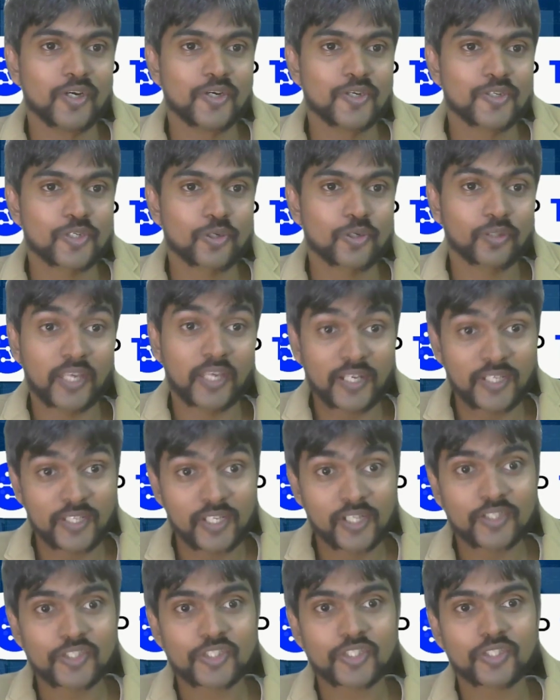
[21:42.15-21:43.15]
So can
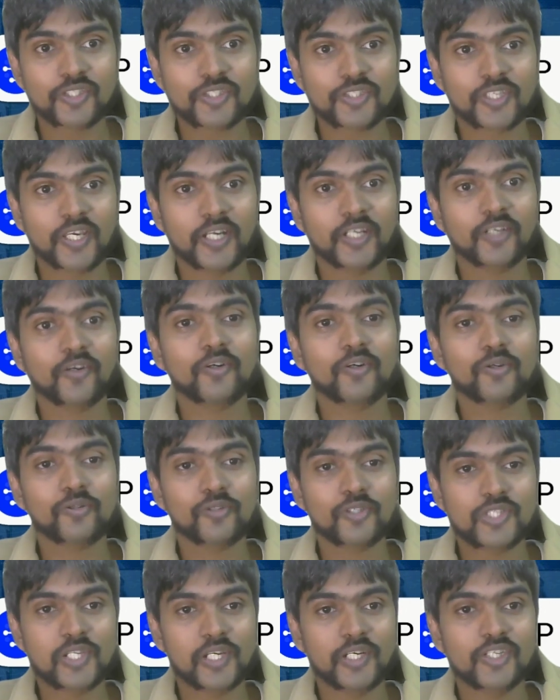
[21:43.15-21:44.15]
youngsters get onto
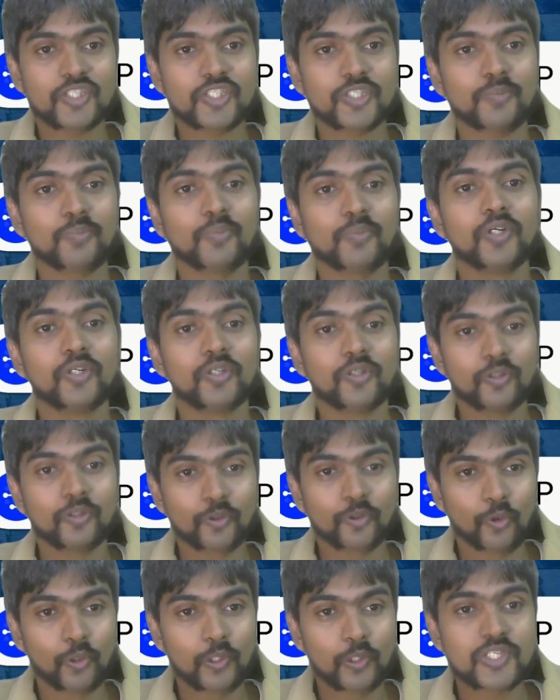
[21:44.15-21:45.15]
this leadership
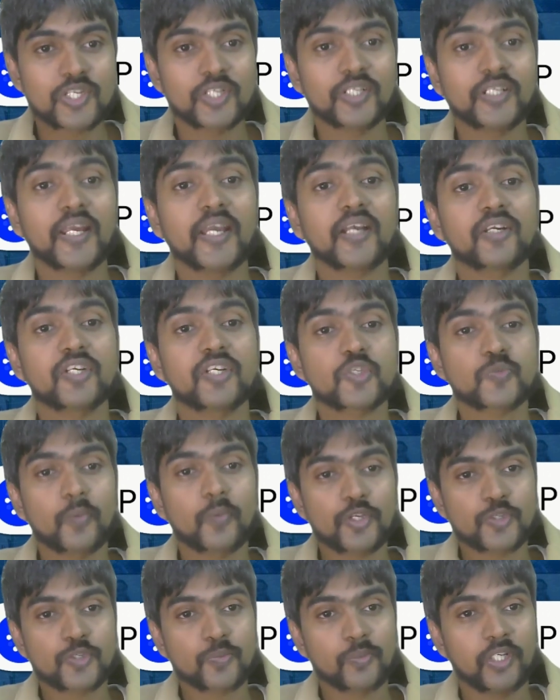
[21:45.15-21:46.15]
roles and take
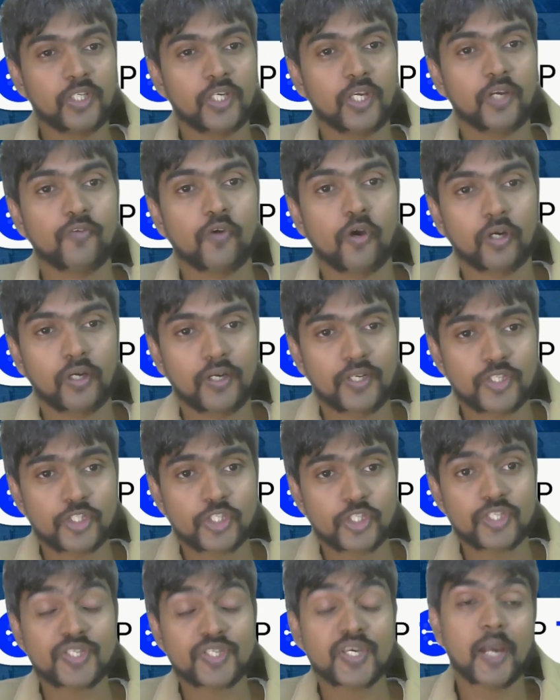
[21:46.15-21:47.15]
responsibility of
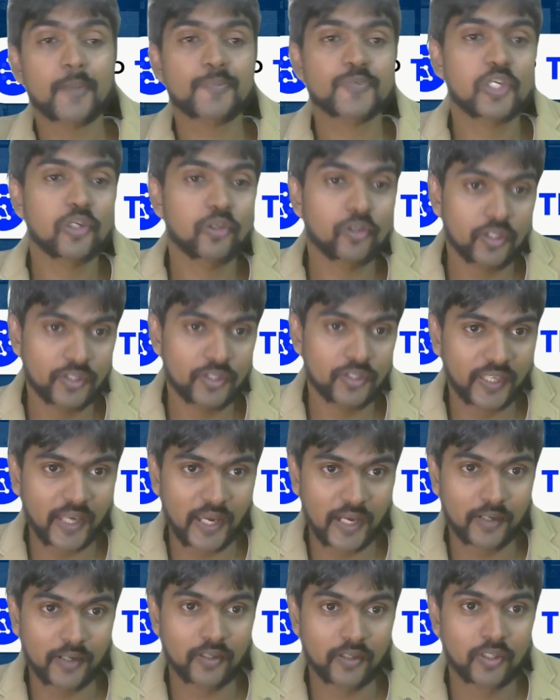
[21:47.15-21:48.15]
organizations? Absolutely, they
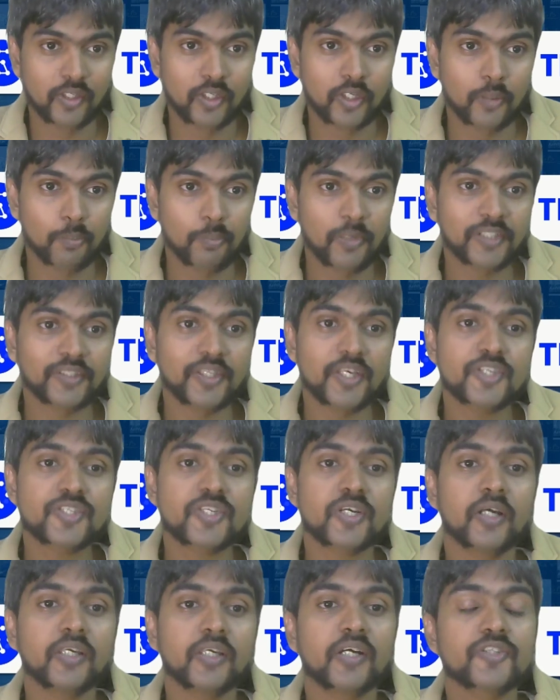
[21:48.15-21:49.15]
can. But
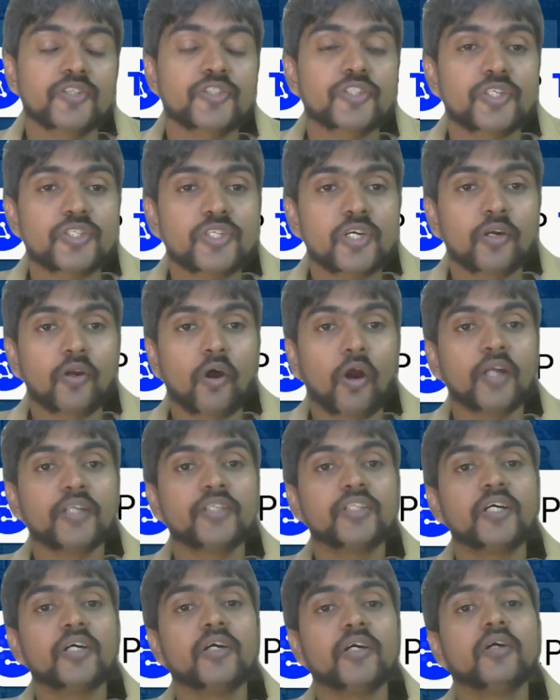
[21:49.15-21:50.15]
these youngsters are
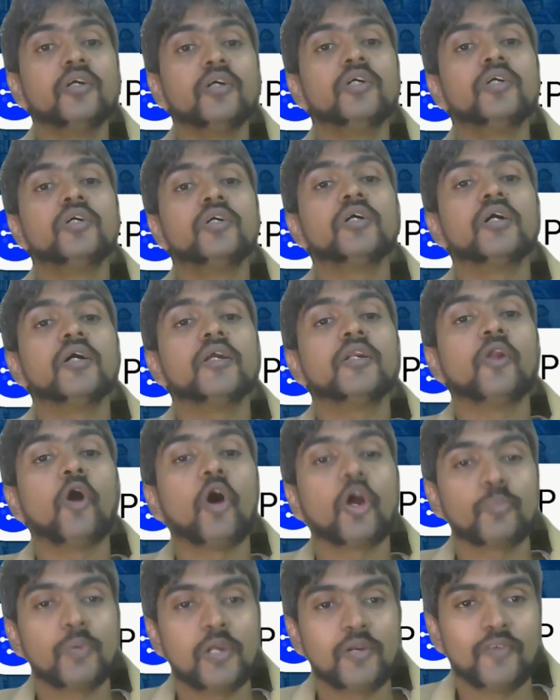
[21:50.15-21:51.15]
not the
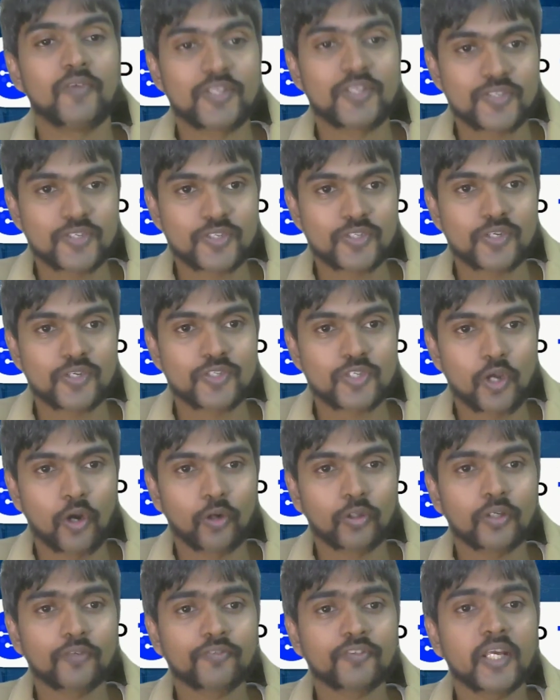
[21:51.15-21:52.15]
normal ones. So
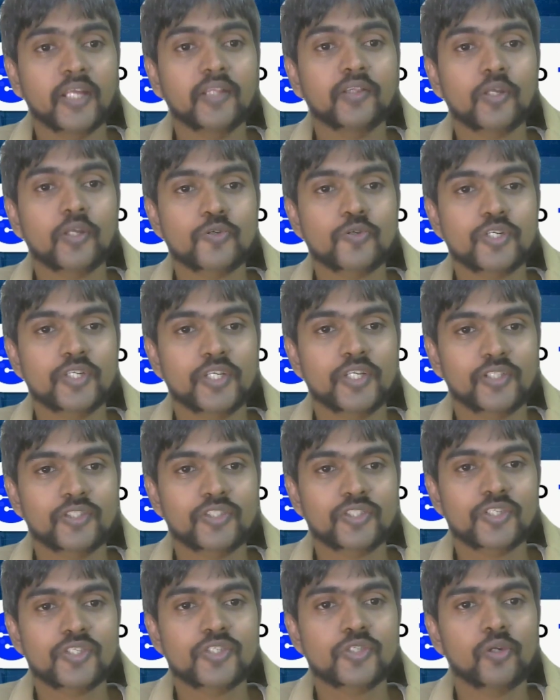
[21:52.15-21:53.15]
out of 10,000
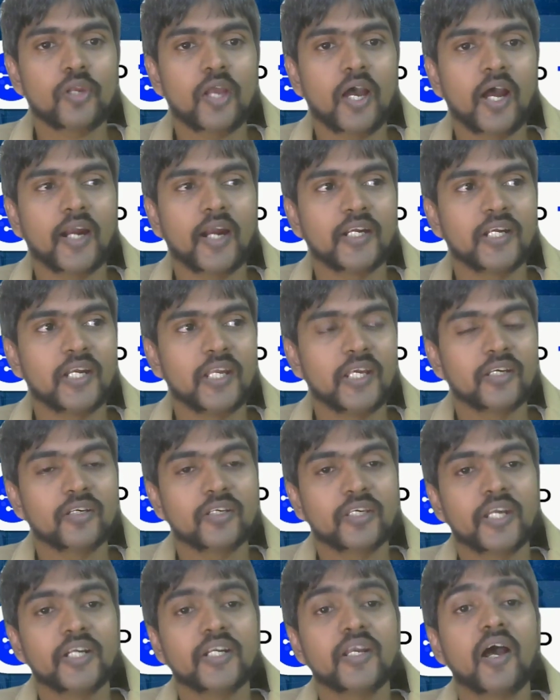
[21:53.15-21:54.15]
youngsters, you'll hardly
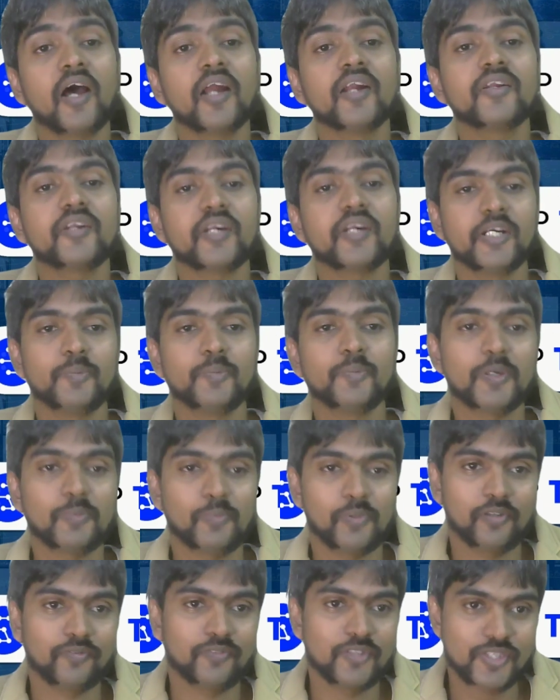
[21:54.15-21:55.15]
get 100
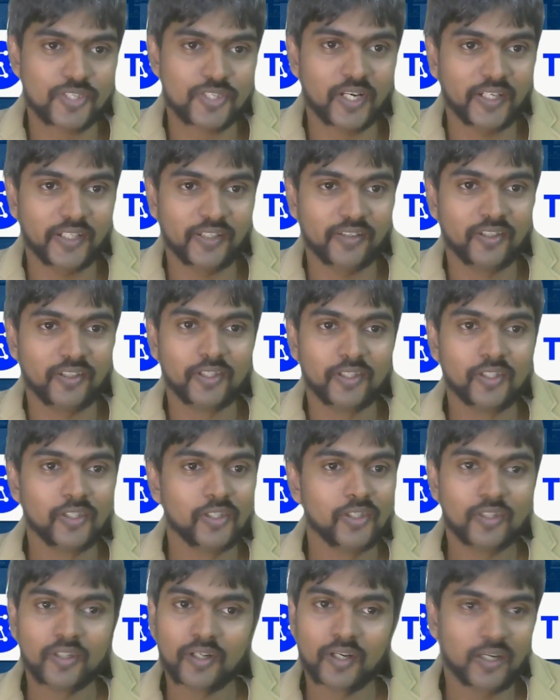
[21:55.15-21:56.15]
people of this kind.
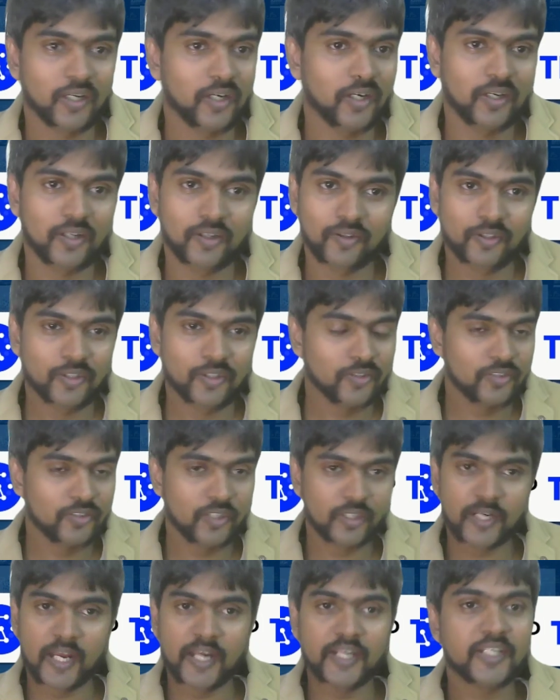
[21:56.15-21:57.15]
The
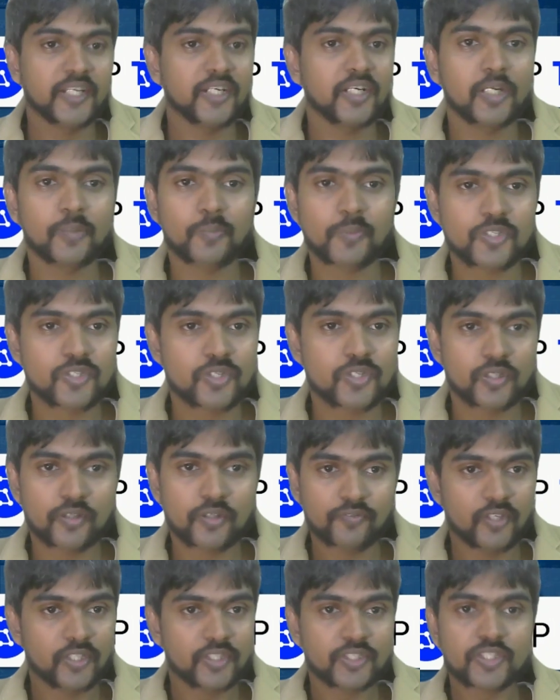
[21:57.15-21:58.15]
99%
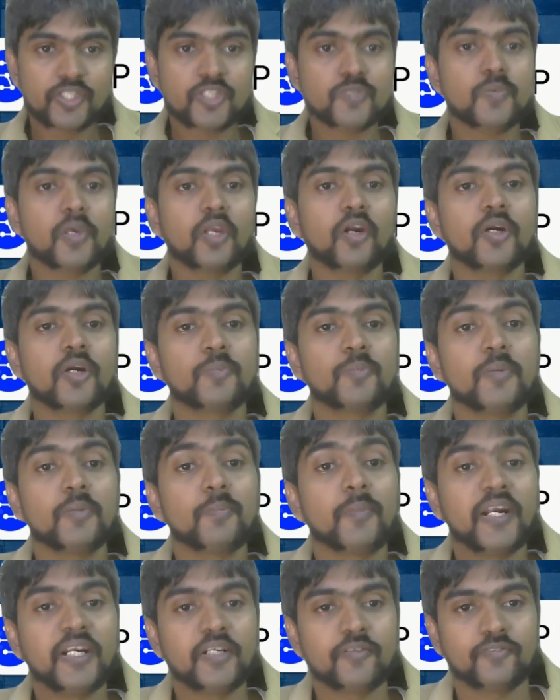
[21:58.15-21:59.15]
of youngsters may not be
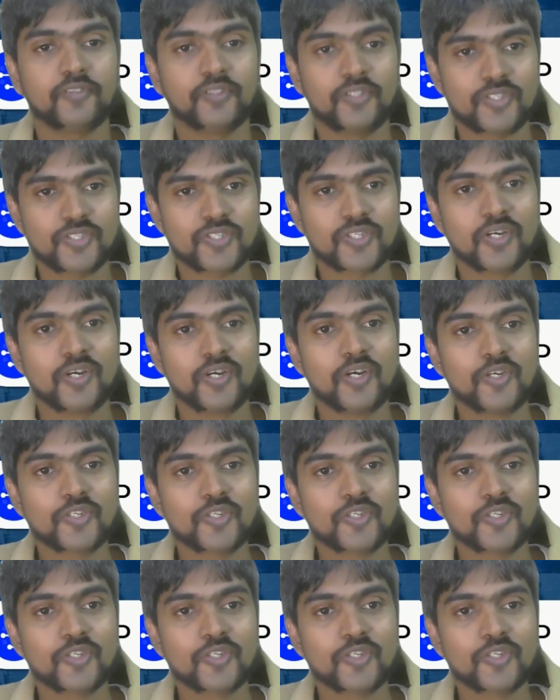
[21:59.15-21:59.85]
meant for this.